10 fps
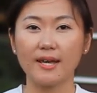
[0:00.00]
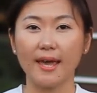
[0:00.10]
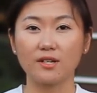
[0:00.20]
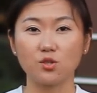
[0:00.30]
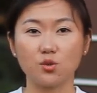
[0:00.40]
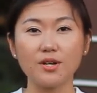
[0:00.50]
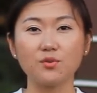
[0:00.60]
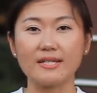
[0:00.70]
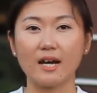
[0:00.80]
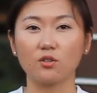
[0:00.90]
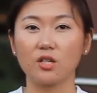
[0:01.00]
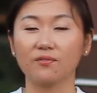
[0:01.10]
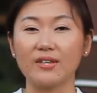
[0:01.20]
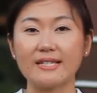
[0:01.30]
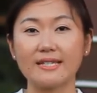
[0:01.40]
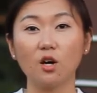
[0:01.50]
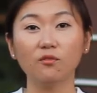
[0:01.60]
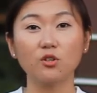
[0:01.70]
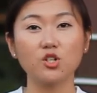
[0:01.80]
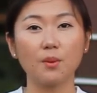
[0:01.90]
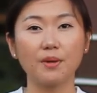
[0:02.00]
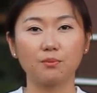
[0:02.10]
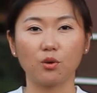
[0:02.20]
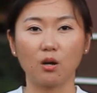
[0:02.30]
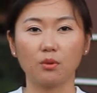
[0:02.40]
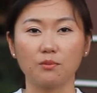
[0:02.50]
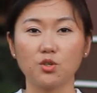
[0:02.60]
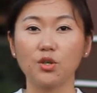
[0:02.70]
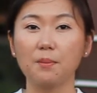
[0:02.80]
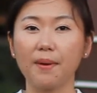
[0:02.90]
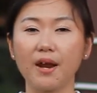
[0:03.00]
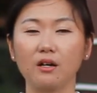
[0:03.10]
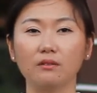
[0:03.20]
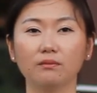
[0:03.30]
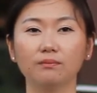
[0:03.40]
and strain result of this cell phone dropping problem to compare.